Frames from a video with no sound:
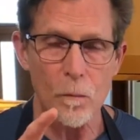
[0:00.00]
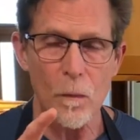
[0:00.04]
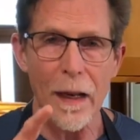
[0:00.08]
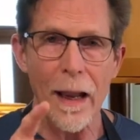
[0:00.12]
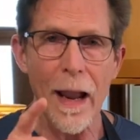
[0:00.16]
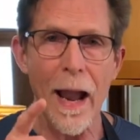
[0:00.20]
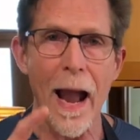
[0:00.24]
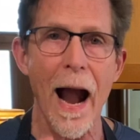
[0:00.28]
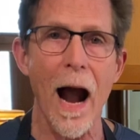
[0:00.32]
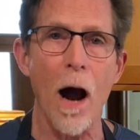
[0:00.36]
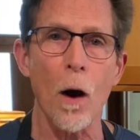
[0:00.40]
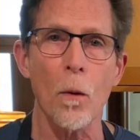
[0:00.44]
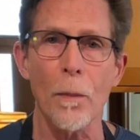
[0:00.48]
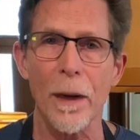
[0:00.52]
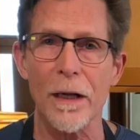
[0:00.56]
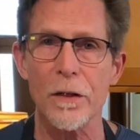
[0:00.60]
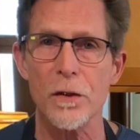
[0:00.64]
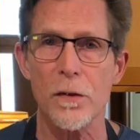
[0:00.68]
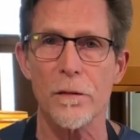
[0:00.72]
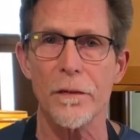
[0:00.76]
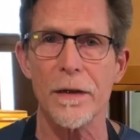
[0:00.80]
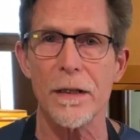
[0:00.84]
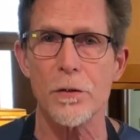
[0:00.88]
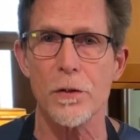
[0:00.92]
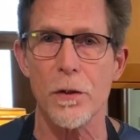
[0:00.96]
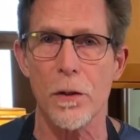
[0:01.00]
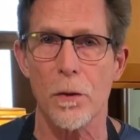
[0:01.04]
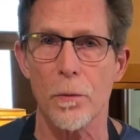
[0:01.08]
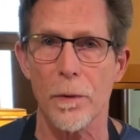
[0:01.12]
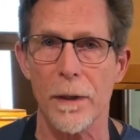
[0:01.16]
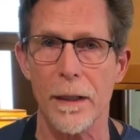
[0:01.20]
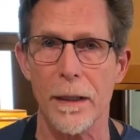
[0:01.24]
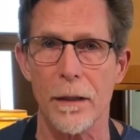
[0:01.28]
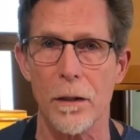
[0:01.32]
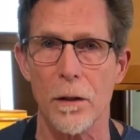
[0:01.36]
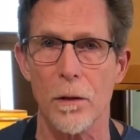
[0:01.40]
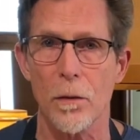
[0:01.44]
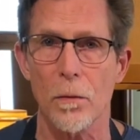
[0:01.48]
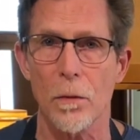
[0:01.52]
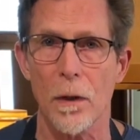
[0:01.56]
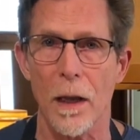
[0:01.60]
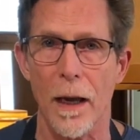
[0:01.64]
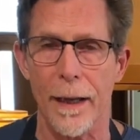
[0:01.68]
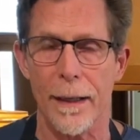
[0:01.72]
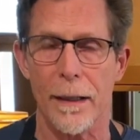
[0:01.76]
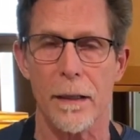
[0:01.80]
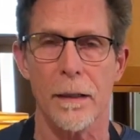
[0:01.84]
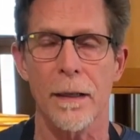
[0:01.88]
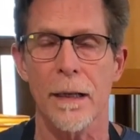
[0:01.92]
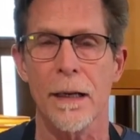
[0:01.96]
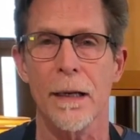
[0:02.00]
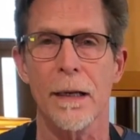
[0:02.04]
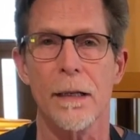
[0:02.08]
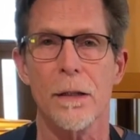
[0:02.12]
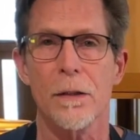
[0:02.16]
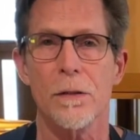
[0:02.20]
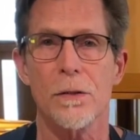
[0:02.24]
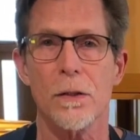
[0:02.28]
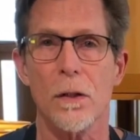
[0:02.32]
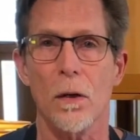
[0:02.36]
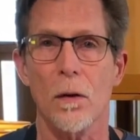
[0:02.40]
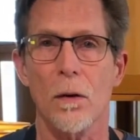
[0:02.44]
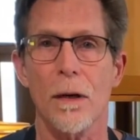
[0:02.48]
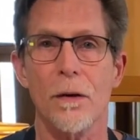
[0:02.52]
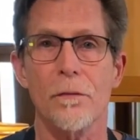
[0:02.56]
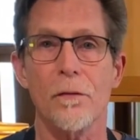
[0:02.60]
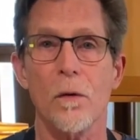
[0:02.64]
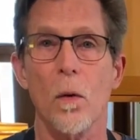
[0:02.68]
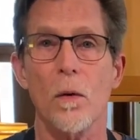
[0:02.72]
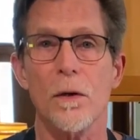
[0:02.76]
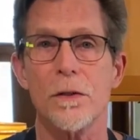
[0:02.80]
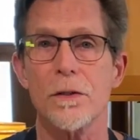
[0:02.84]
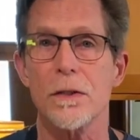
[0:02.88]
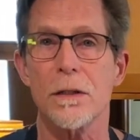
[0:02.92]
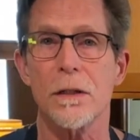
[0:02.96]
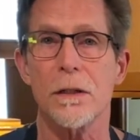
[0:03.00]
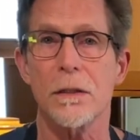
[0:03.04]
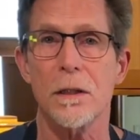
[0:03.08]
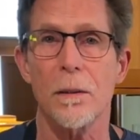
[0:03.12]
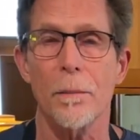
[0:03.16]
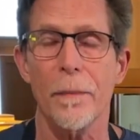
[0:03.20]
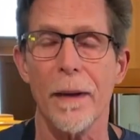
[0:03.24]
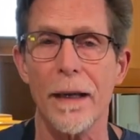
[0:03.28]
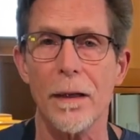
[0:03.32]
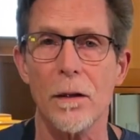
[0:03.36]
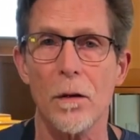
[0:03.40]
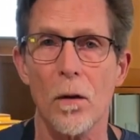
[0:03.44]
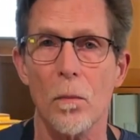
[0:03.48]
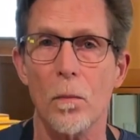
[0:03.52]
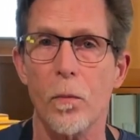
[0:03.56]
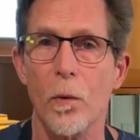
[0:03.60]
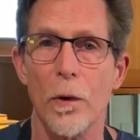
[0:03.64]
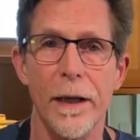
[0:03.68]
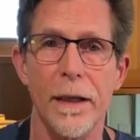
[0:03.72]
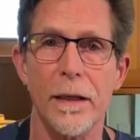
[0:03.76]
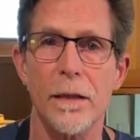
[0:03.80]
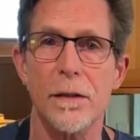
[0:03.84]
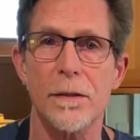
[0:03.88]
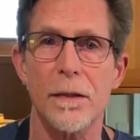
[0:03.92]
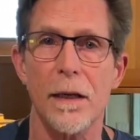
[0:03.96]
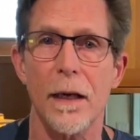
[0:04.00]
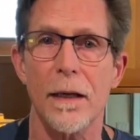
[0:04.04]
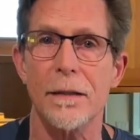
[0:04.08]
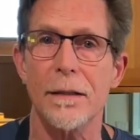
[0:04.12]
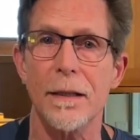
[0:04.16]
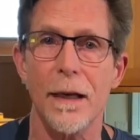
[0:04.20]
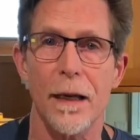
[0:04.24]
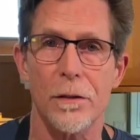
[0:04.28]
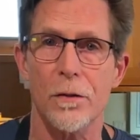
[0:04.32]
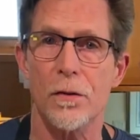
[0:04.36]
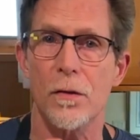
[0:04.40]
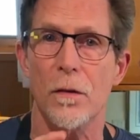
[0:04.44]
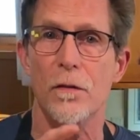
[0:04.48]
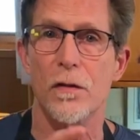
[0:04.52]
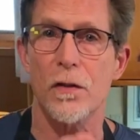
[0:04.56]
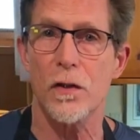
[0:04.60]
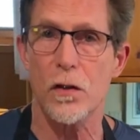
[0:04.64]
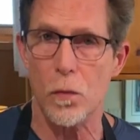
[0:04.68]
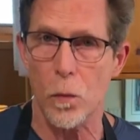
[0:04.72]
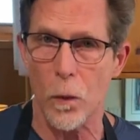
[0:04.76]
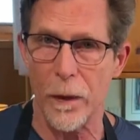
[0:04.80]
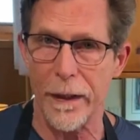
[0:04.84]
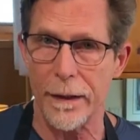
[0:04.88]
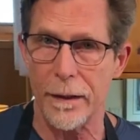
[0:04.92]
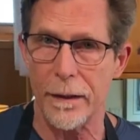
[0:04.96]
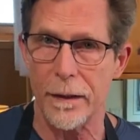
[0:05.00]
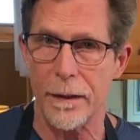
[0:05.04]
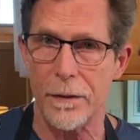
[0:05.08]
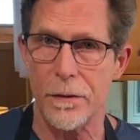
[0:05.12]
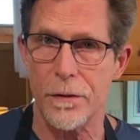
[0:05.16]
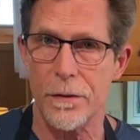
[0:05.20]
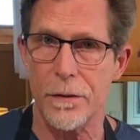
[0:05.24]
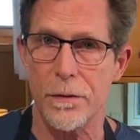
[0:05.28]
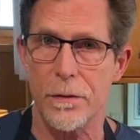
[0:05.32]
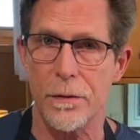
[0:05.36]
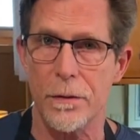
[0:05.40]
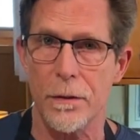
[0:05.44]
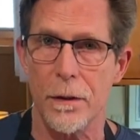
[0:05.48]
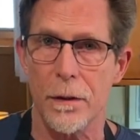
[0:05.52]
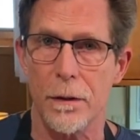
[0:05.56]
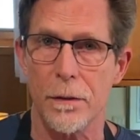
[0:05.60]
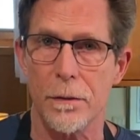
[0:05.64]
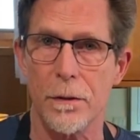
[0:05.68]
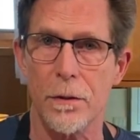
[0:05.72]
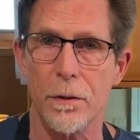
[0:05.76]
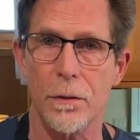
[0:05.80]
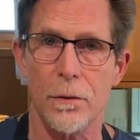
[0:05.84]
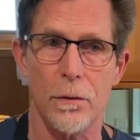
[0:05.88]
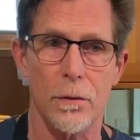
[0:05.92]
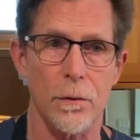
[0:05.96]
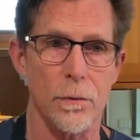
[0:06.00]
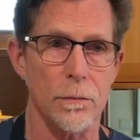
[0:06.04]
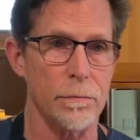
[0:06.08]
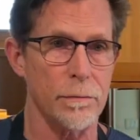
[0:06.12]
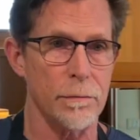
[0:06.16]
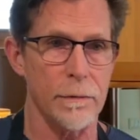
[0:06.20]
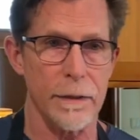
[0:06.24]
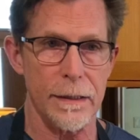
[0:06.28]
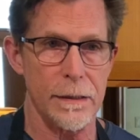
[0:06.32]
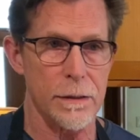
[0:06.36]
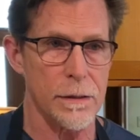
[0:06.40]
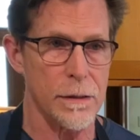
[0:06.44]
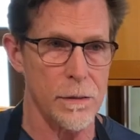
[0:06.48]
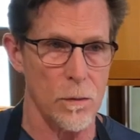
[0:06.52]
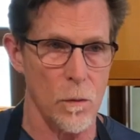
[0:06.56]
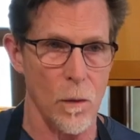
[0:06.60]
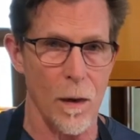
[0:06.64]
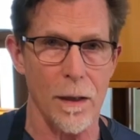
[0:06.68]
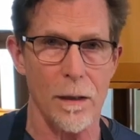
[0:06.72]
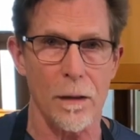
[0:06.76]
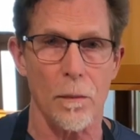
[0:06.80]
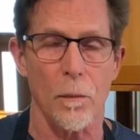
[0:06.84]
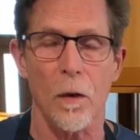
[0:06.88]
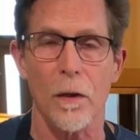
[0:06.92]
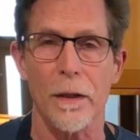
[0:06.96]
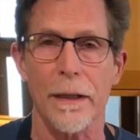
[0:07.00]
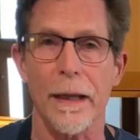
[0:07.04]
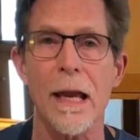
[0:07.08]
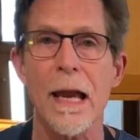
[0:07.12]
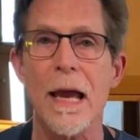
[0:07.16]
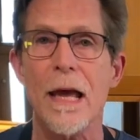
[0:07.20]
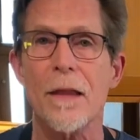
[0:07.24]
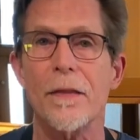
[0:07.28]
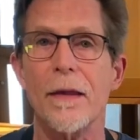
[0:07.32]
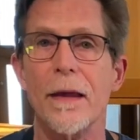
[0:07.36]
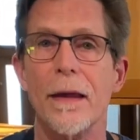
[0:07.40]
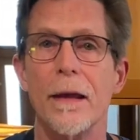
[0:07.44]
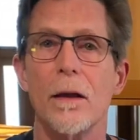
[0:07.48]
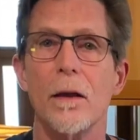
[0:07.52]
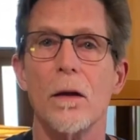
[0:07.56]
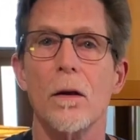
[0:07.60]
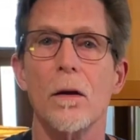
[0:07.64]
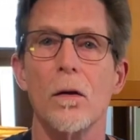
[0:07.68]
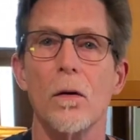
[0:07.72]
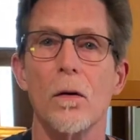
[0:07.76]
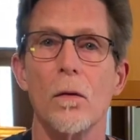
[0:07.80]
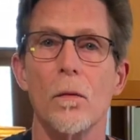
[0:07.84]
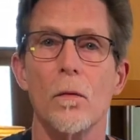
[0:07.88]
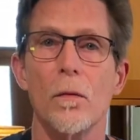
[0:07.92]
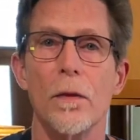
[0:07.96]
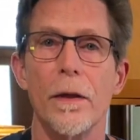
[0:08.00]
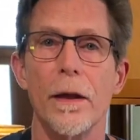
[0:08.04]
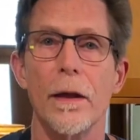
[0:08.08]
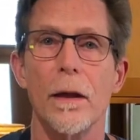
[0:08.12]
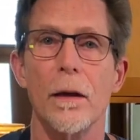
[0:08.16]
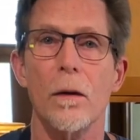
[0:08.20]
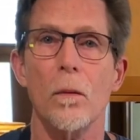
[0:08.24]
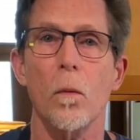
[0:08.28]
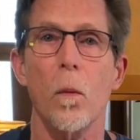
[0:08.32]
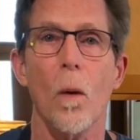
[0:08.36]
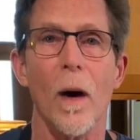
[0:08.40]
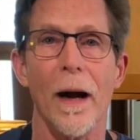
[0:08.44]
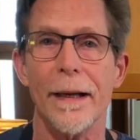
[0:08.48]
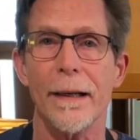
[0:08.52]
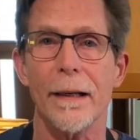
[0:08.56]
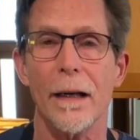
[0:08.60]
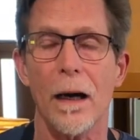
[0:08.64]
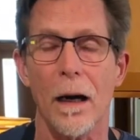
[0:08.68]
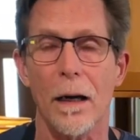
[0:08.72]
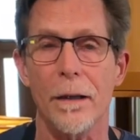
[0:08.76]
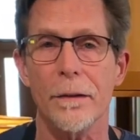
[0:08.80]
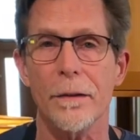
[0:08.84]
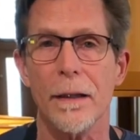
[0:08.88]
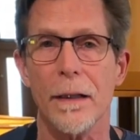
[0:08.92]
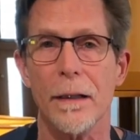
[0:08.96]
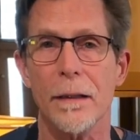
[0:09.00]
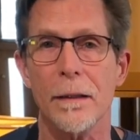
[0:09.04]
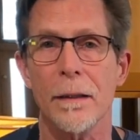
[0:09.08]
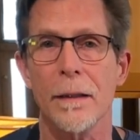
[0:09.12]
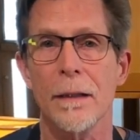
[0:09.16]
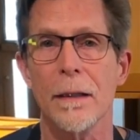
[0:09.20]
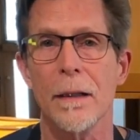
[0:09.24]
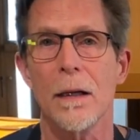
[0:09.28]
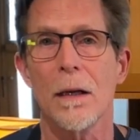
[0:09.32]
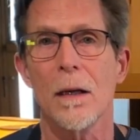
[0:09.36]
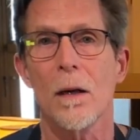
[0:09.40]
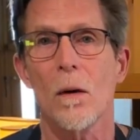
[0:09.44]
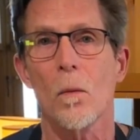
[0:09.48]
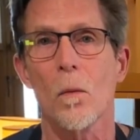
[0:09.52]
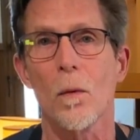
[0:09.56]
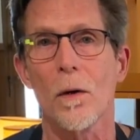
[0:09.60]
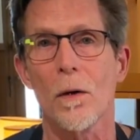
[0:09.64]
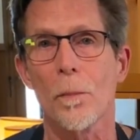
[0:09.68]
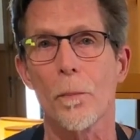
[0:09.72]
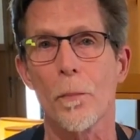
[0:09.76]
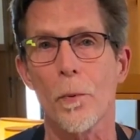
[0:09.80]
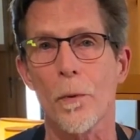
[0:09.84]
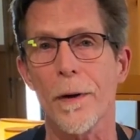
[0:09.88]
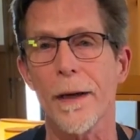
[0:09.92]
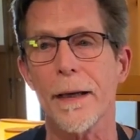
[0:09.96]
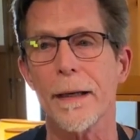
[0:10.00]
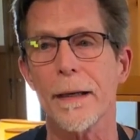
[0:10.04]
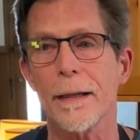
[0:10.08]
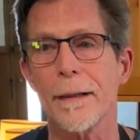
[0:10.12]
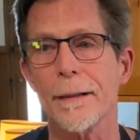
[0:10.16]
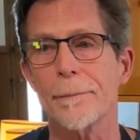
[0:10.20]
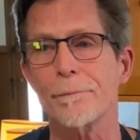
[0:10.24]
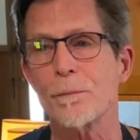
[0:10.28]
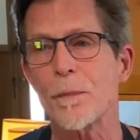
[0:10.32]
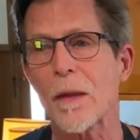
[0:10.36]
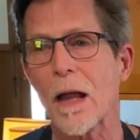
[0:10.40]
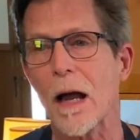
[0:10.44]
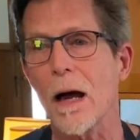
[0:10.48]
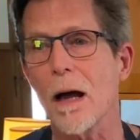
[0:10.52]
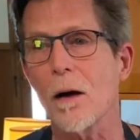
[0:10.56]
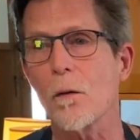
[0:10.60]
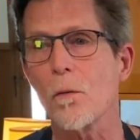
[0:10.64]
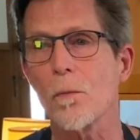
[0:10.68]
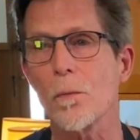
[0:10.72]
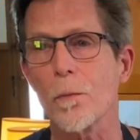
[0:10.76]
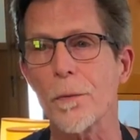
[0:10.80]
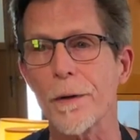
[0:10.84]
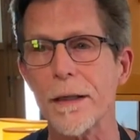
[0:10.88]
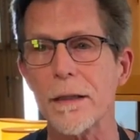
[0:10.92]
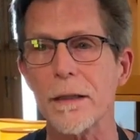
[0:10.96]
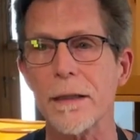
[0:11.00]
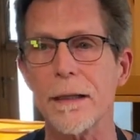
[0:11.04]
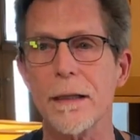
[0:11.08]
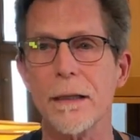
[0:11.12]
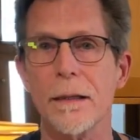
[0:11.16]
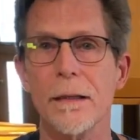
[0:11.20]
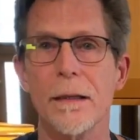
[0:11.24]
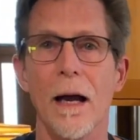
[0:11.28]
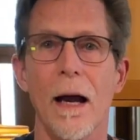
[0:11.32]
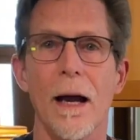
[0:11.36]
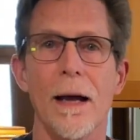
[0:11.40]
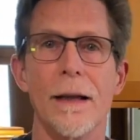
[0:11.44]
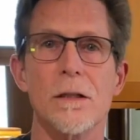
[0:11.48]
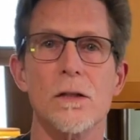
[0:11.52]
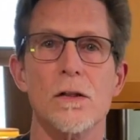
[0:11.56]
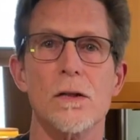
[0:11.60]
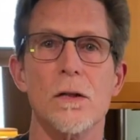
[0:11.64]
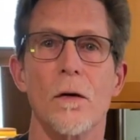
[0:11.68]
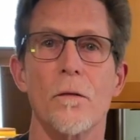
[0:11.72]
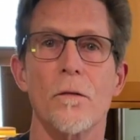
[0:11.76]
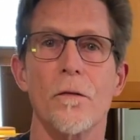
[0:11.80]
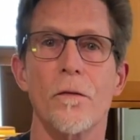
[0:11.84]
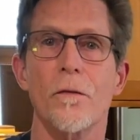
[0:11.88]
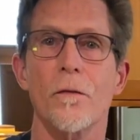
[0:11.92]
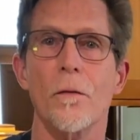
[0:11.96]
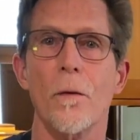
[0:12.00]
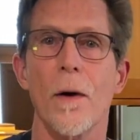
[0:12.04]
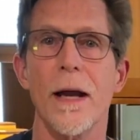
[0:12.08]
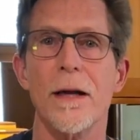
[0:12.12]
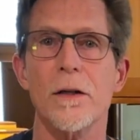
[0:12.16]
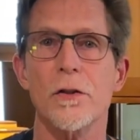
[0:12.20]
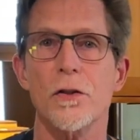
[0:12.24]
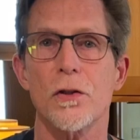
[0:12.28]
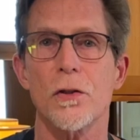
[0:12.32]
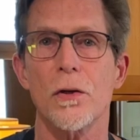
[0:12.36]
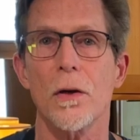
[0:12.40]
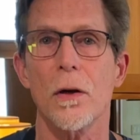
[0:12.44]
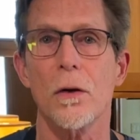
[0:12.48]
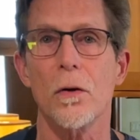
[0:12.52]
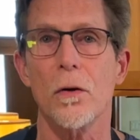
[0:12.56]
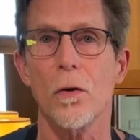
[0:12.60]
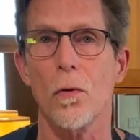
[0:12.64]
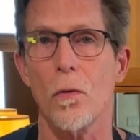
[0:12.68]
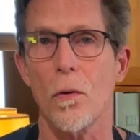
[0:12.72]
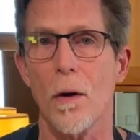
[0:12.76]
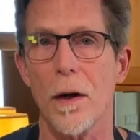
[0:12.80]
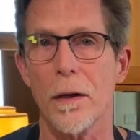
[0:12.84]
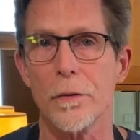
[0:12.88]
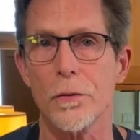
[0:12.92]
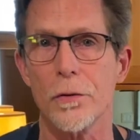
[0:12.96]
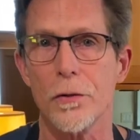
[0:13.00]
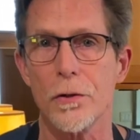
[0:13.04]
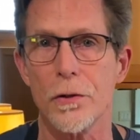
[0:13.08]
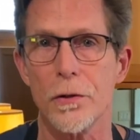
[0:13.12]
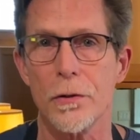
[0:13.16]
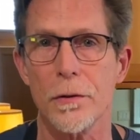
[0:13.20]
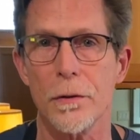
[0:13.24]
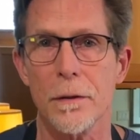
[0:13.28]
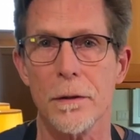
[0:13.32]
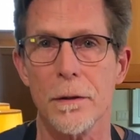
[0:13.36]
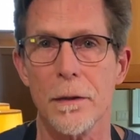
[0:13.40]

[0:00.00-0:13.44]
how much of each ingredient you like. So of course the tomato brings a touch of sweetness to this guacamole. The white onion will bring a really nice fresh crunch.